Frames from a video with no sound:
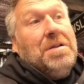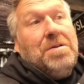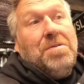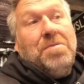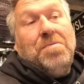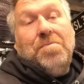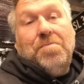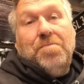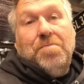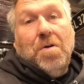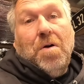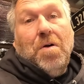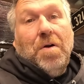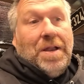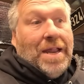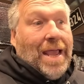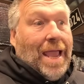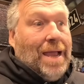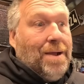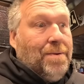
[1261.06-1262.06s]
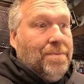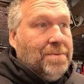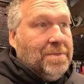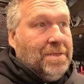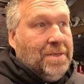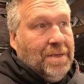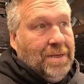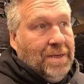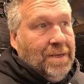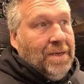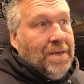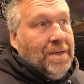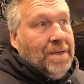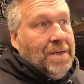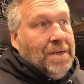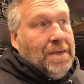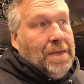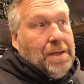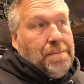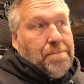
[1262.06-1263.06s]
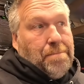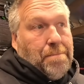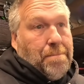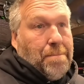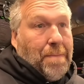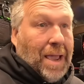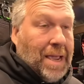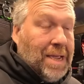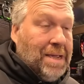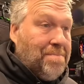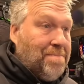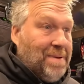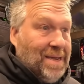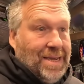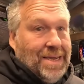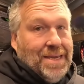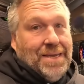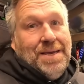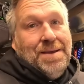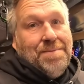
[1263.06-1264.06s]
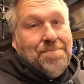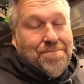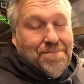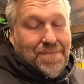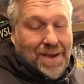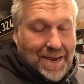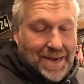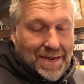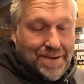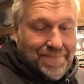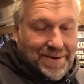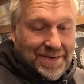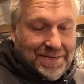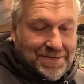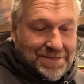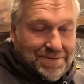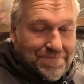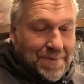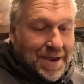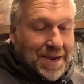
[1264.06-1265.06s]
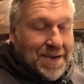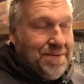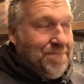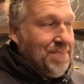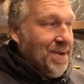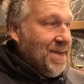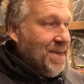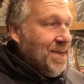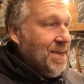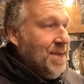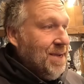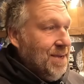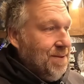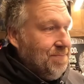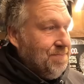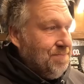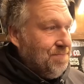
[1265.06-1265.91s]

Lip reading: little ride out. Maybe, just maybe,